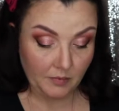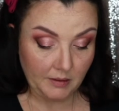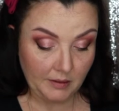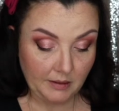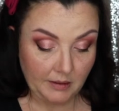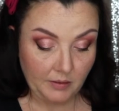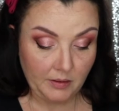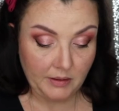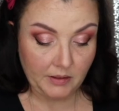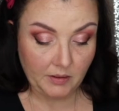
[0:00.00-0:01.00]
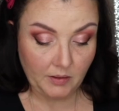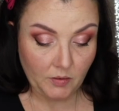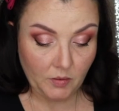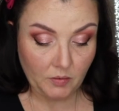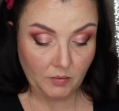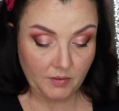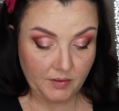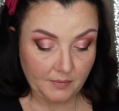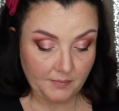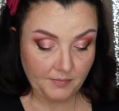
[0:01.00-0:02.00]
Really get the glitter
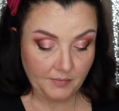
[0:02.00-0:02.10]
goals.